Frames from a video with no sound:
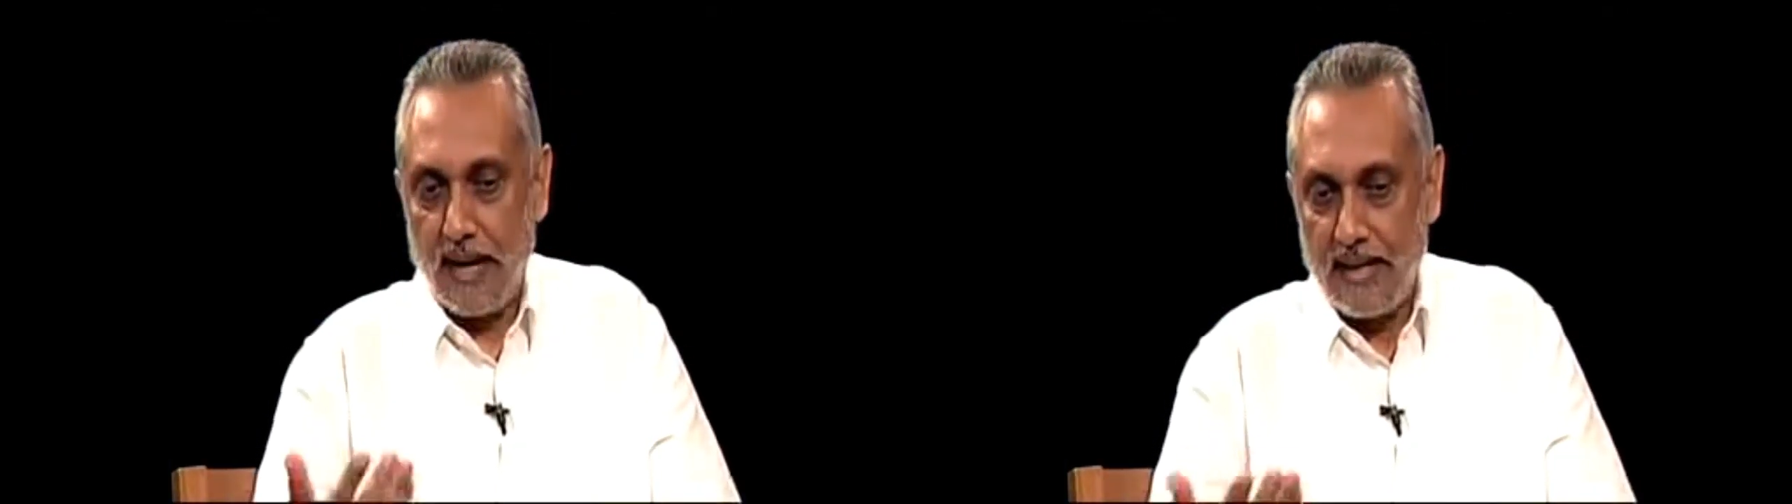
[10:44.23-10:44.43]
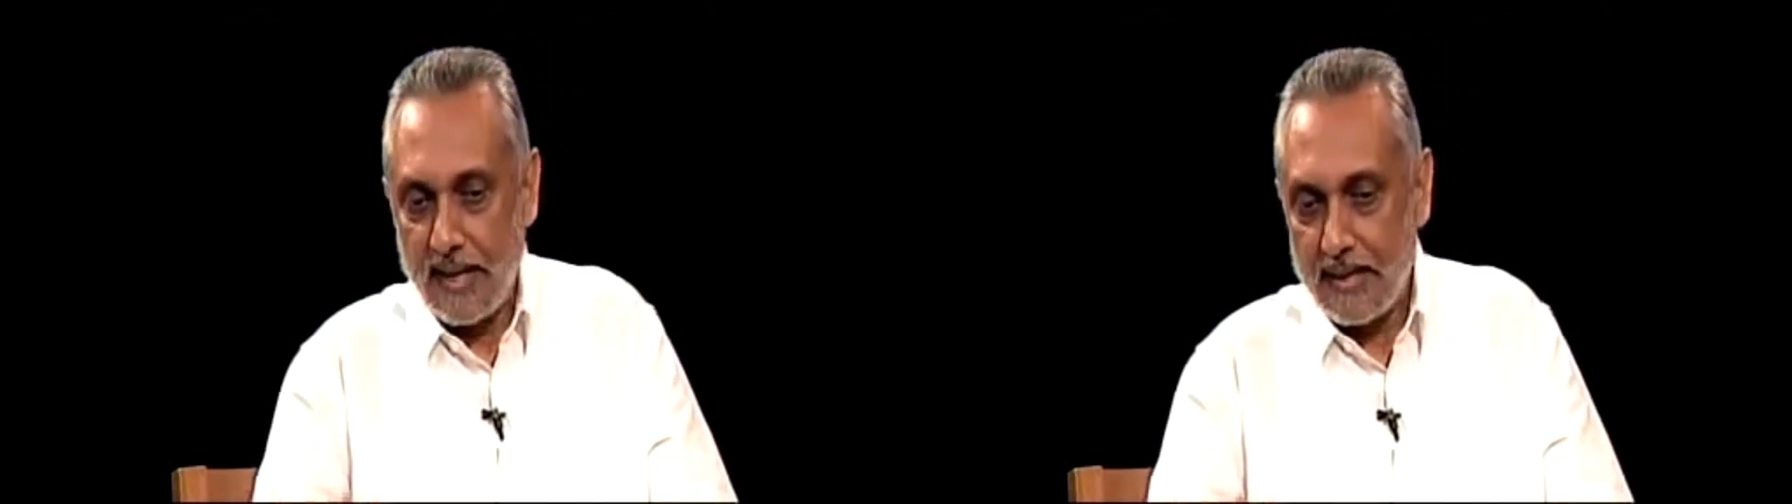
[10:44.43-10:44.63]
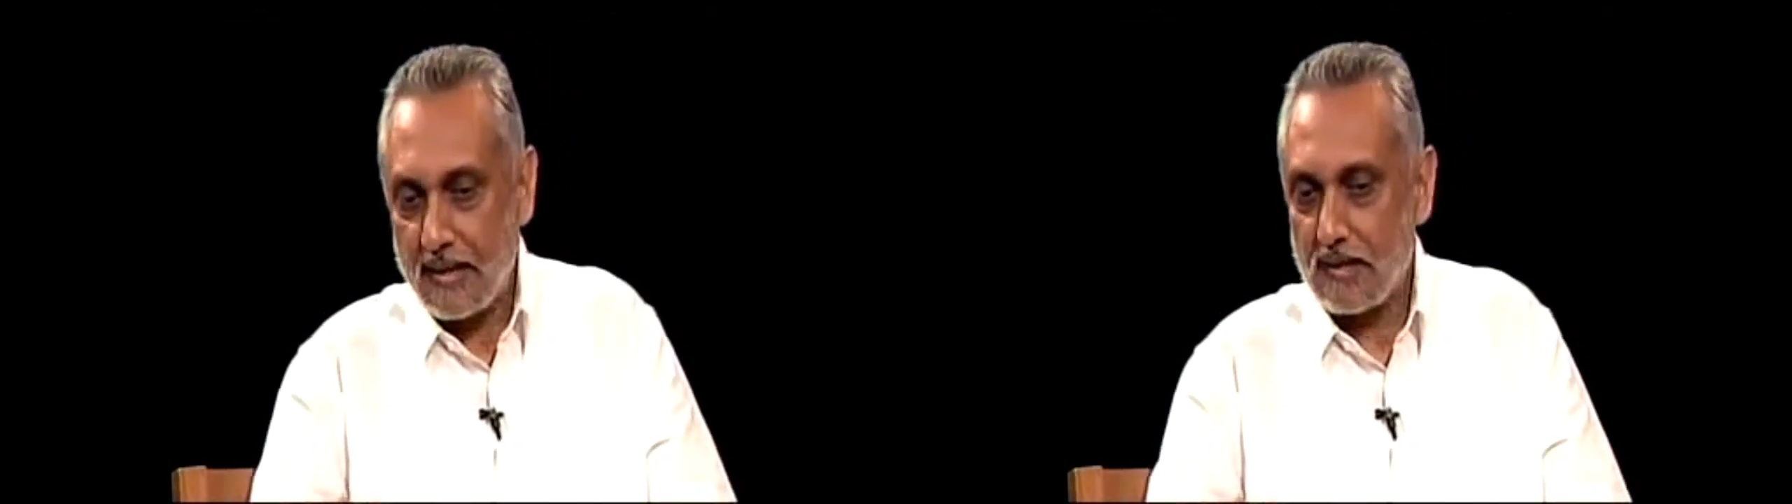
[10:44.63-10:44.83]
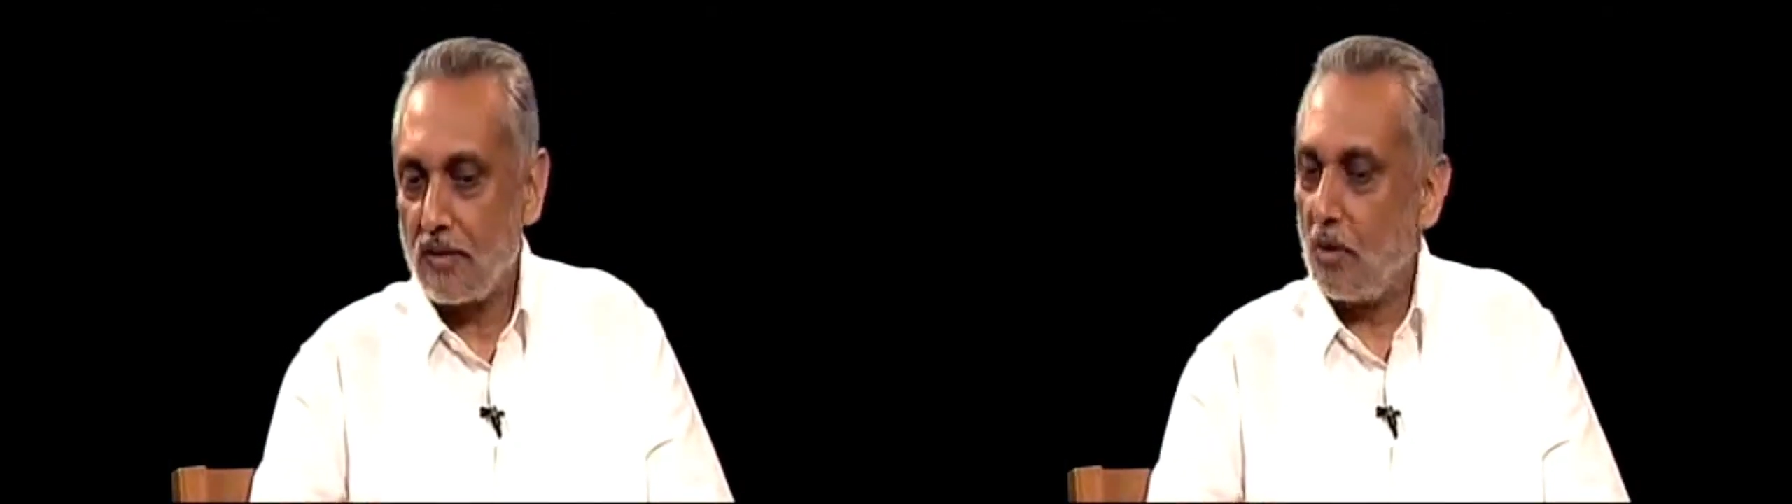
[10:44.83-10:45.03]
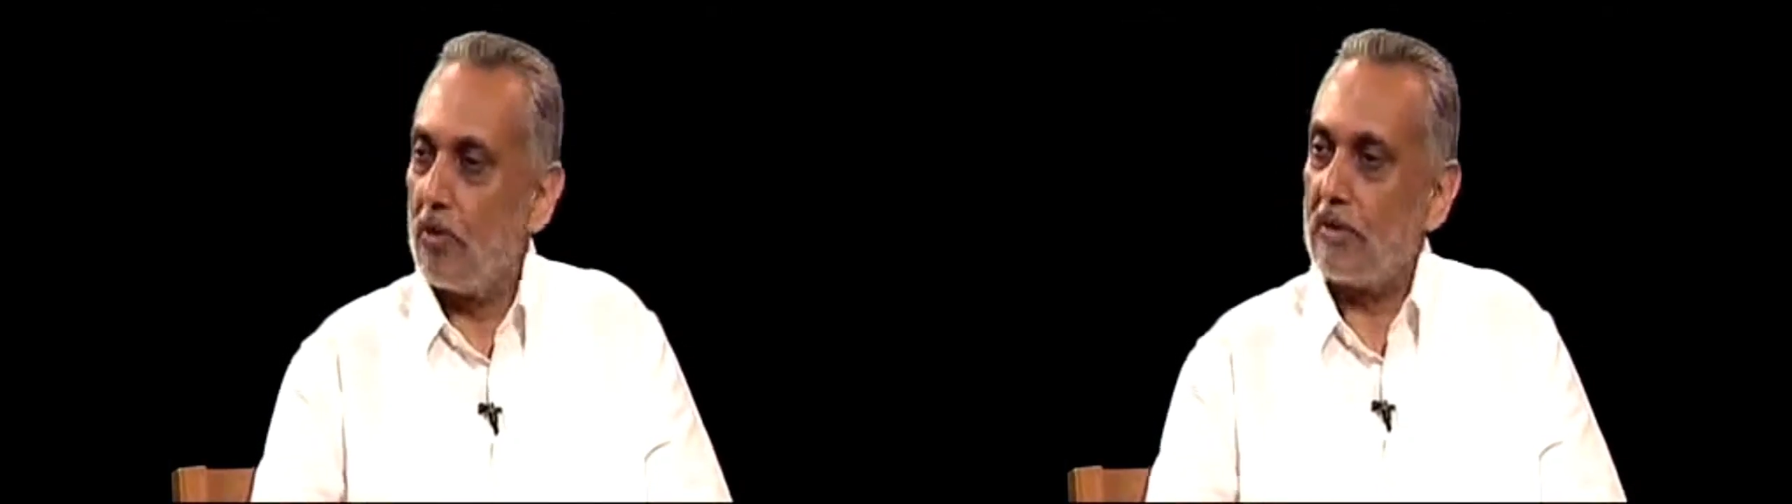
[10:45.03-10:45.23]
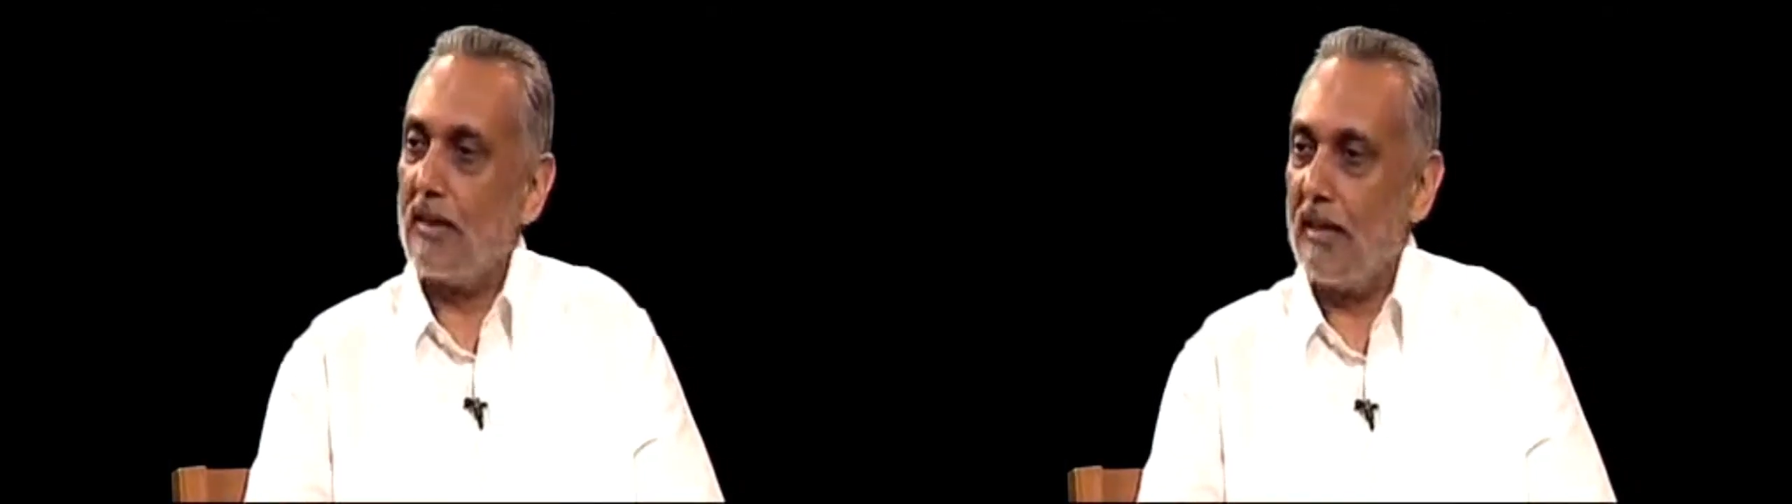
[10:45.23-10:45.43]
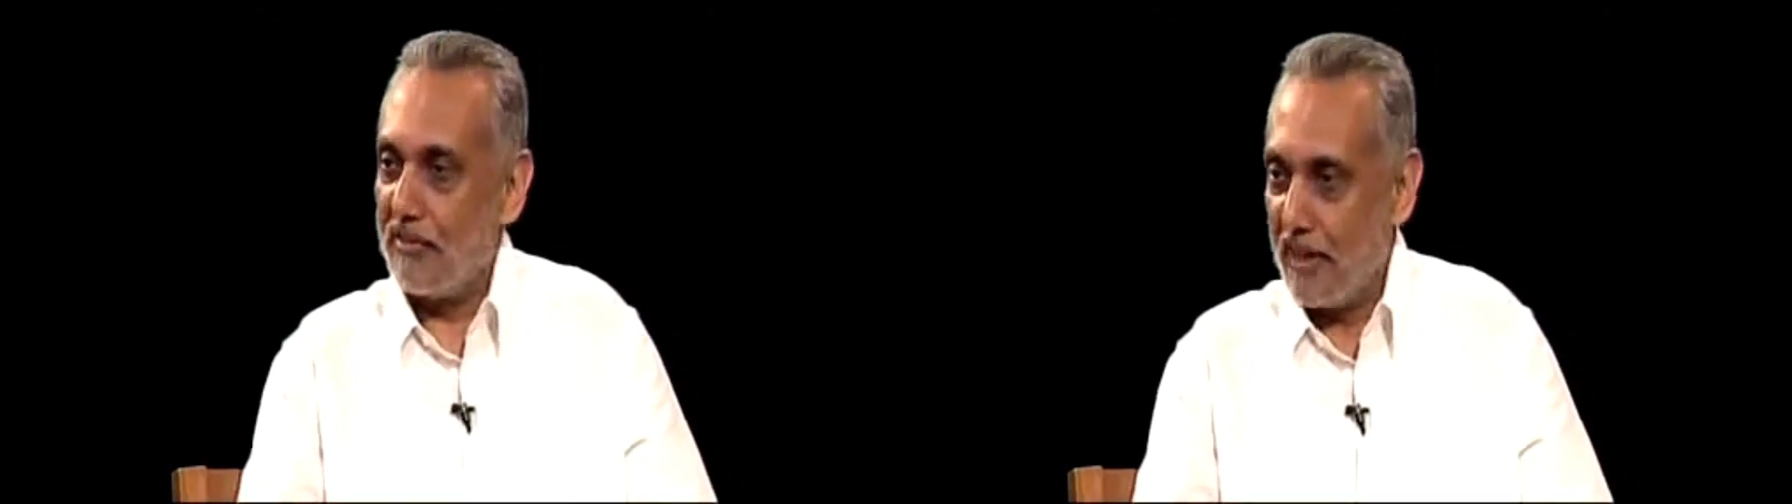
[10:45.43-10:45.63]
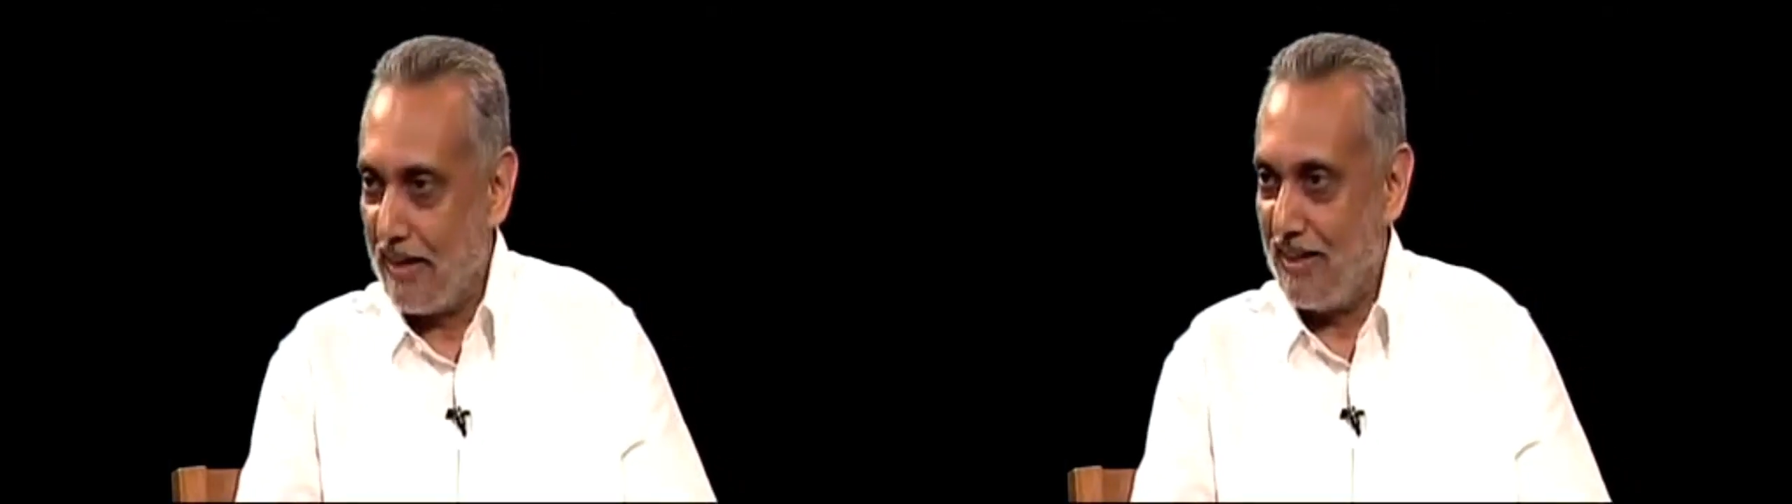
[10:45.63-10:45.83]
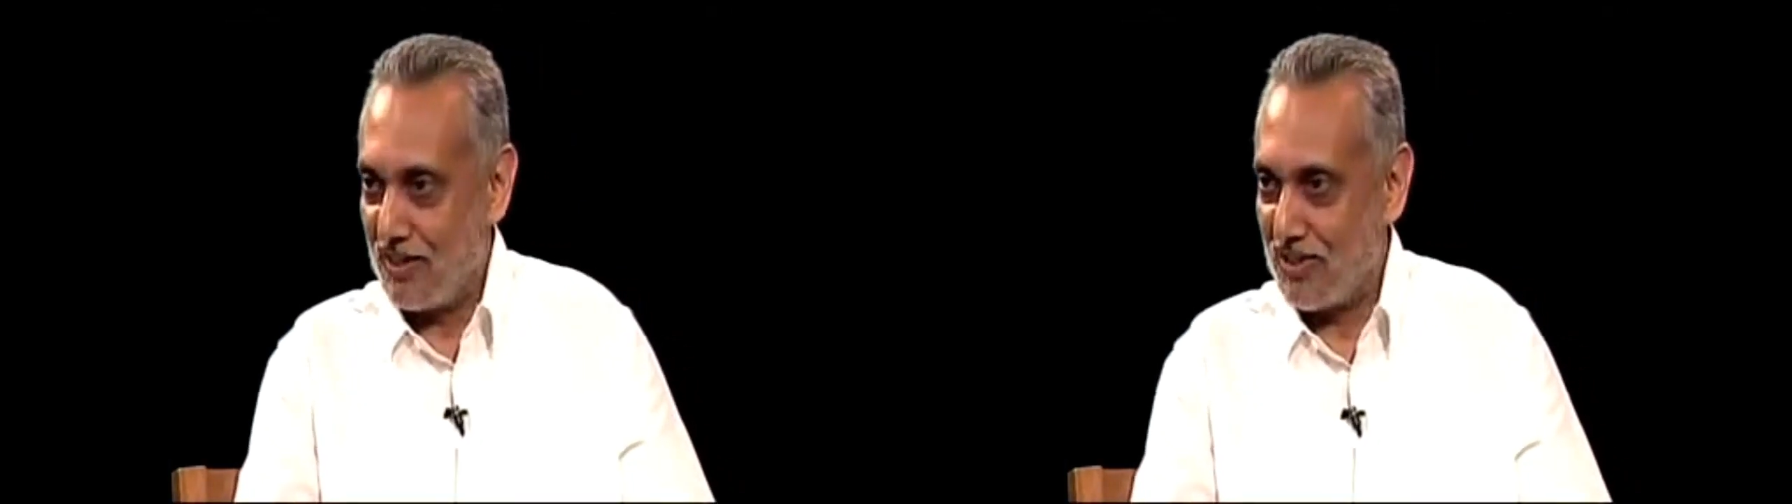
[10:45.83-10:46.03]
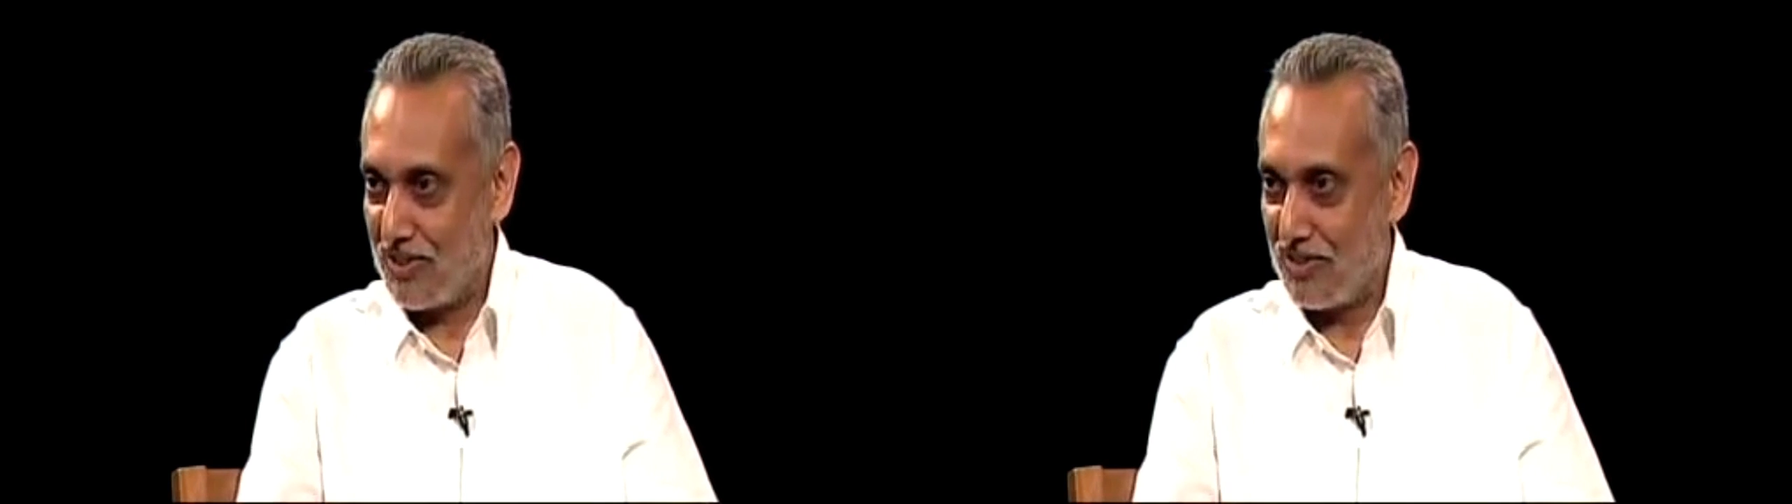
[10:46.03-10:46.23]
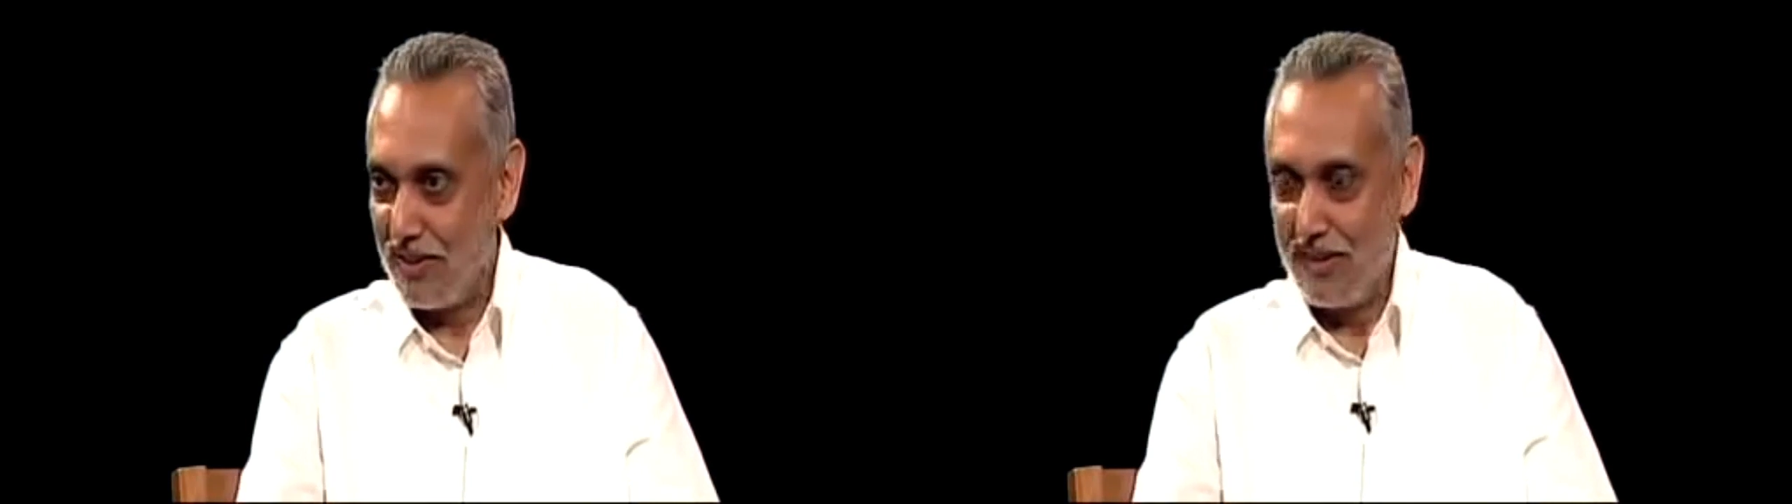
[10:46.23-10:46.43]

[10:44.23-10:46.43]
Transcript: right hand doesn't know what the left hand is.